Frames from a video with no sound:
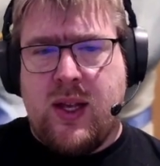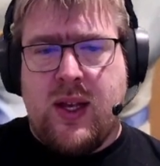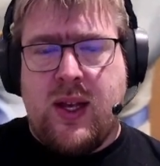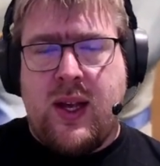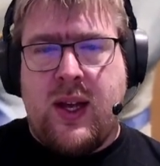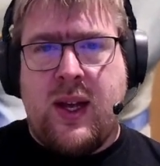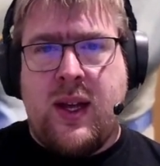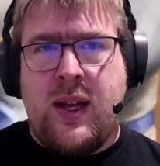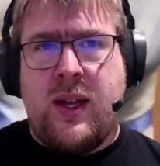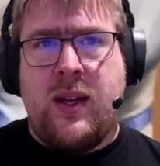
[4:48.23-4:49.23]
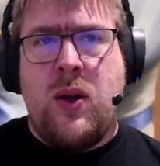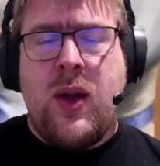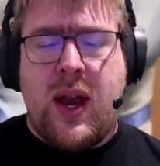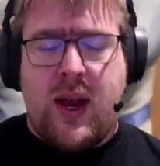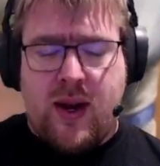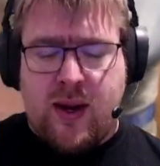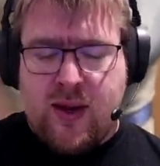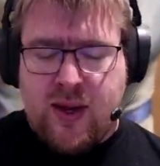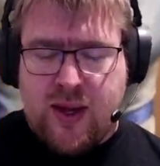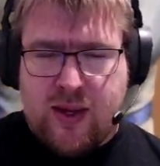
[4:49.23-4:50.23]
Okay, I
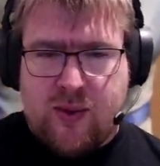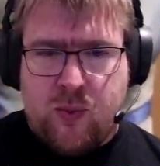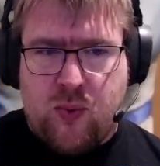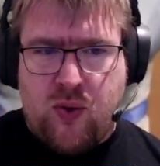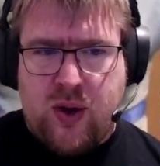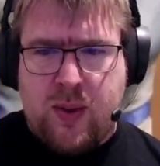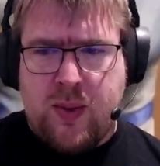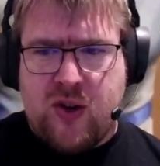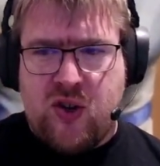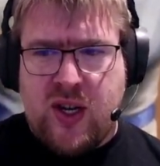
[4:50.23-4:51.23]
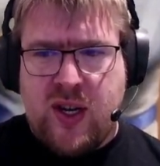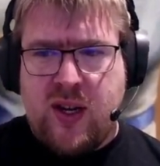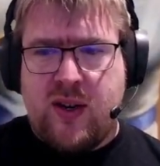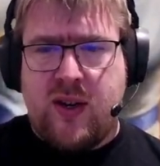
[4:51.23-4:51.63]
think that's pretty much it